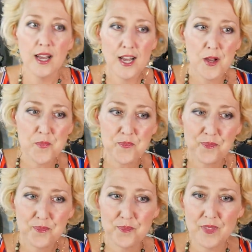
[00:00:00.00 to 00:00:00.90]

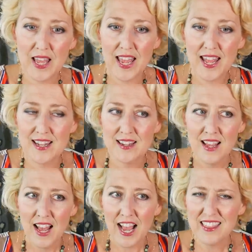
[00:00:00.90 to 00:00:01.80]
Um, and
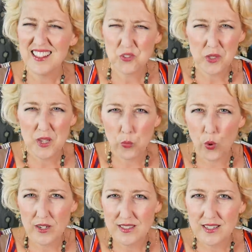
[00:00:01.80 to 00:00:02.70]
I think that's really
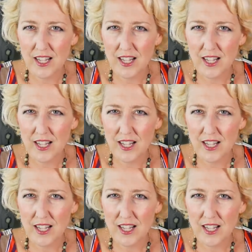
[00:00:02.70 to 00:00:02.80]
important.